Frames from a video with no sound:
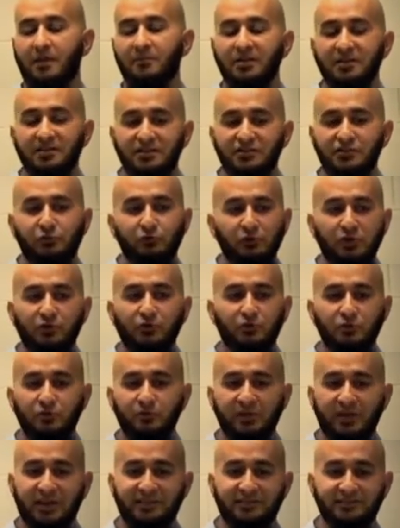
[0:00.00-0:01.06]
I mean, this really
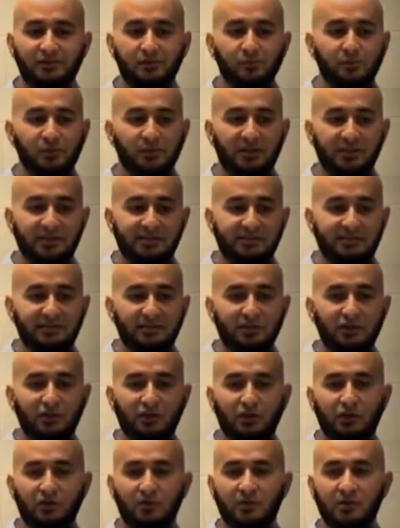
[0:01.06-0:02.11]
could be as simple as,
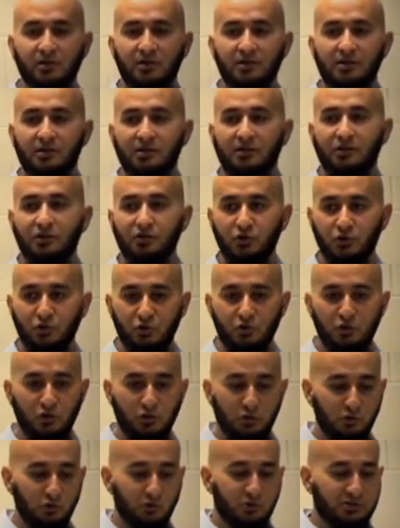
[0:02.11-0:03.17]
you know,
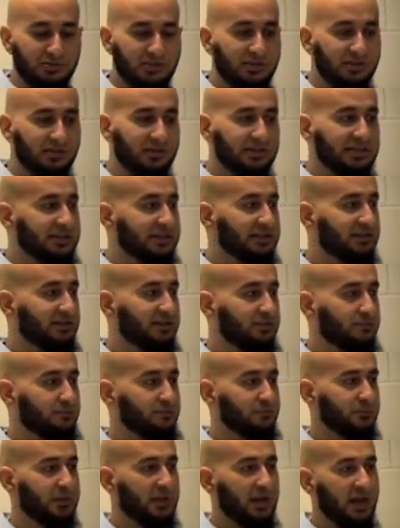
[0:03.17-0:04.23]
you sitting there
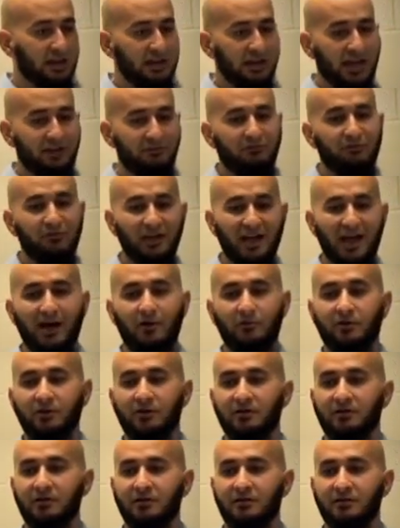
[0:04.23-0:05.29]
and every
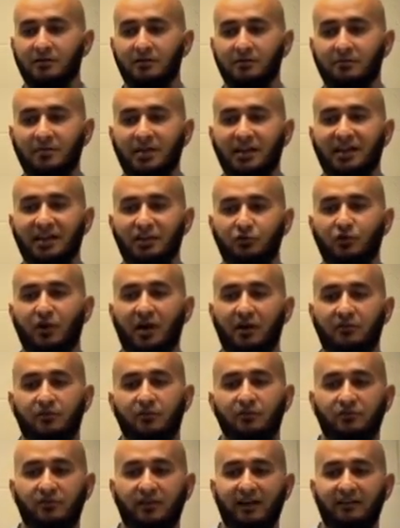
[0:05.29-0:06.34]
hour make a
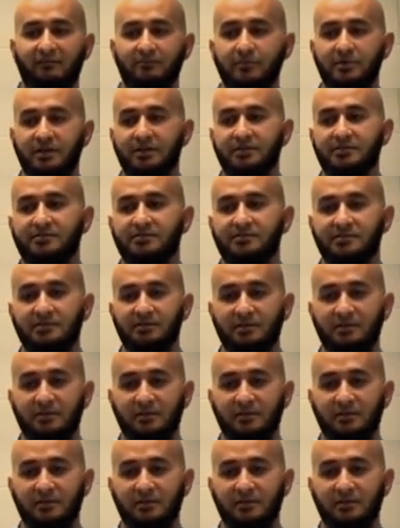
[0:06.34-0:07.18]
dua for 5 minutes.